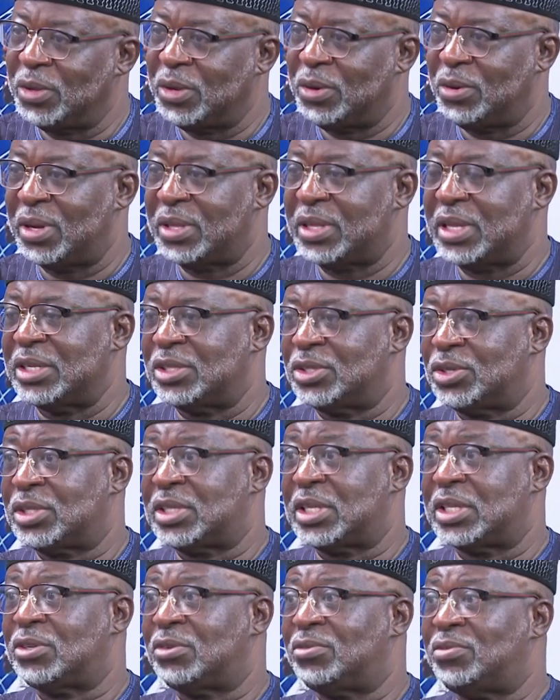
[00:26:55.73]
rather than the
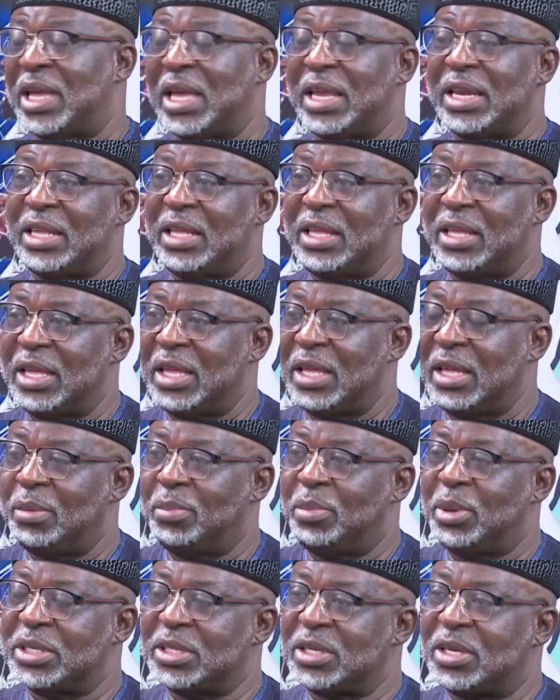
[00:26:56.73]
success of any
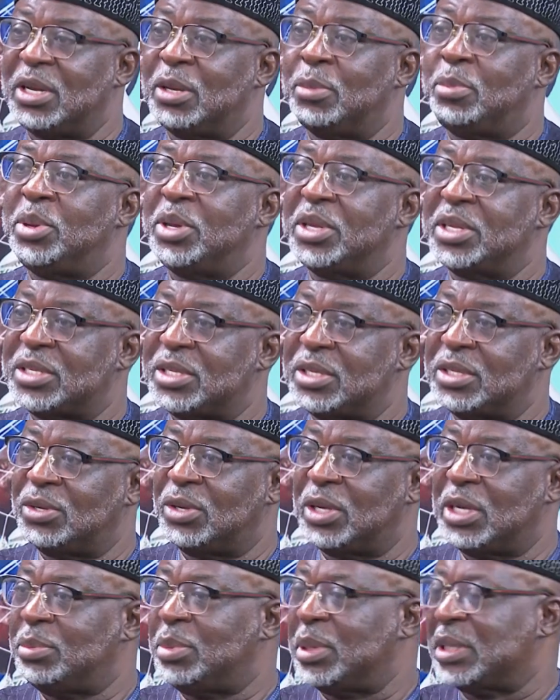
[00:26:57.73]
particular person or
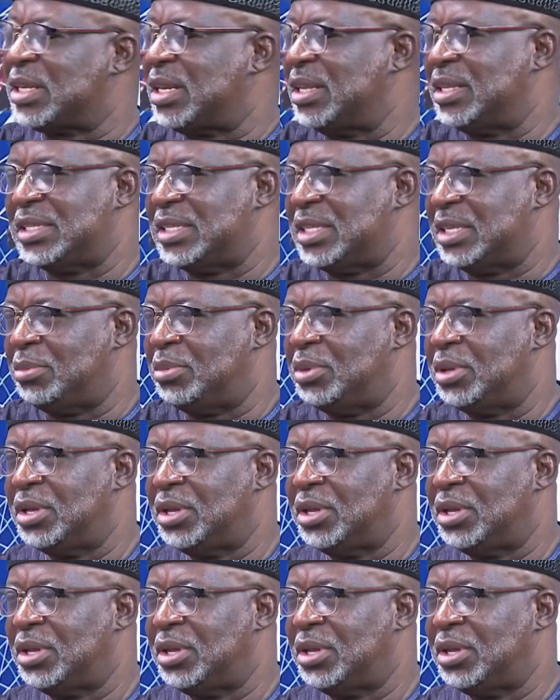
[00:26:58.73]
any particular team.